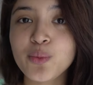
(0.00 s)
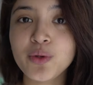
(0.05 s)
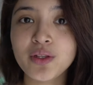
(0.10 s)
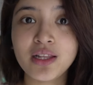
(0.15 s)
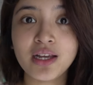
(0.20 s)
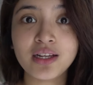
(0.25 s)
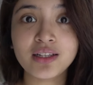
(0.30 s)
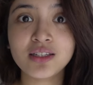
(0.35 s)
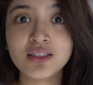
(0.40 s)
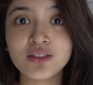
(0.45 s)
you
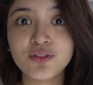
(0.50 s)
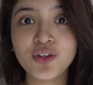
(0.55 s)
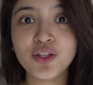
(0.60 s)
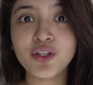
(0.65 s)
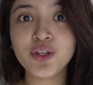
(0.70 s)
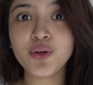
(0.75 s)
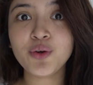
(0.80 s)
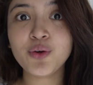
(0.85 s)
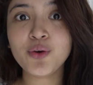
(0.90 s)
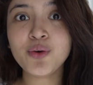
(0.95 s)
like this
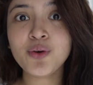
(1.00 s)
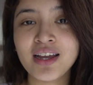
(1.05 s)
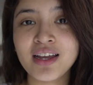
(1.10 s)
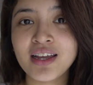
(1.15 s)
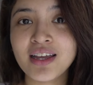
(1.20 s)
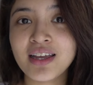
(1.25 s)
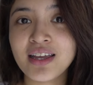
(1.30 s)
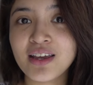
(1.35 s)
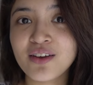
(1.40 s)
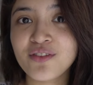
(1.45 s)
video,
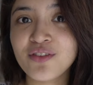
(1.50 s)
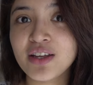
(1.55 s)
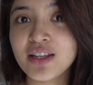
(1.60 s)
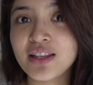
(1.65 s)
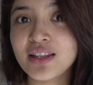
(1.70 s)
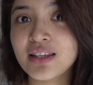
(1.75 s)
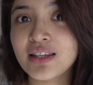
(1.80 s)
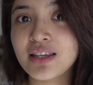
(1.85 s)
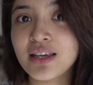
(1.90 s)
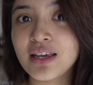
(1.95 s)
give it
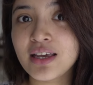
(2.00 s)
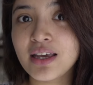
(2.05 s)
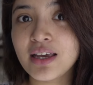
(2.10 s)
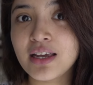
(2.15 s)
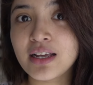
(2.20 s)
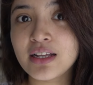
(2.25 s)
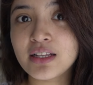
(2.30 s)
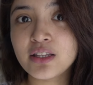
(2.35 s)
a